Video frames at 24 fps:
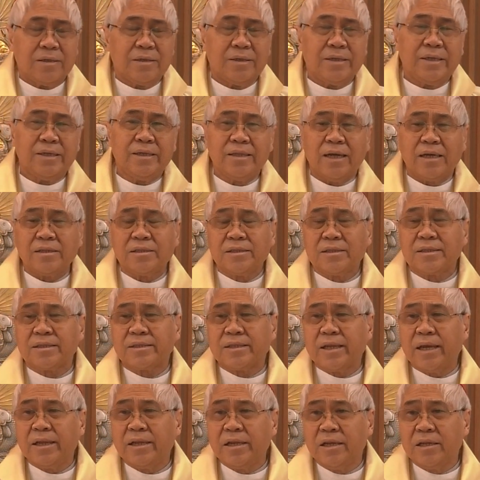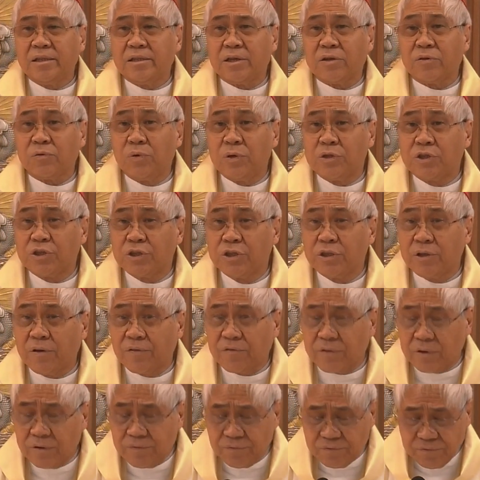in understanding the question
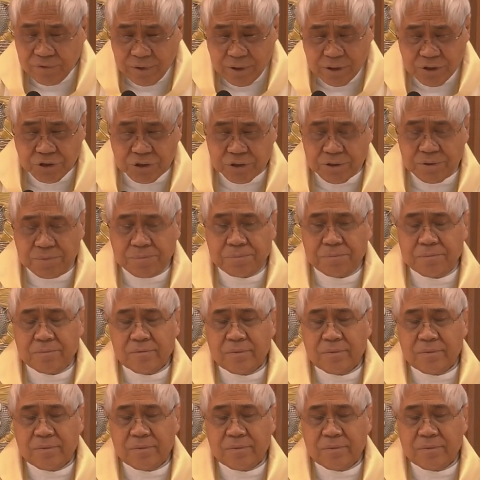of conversion,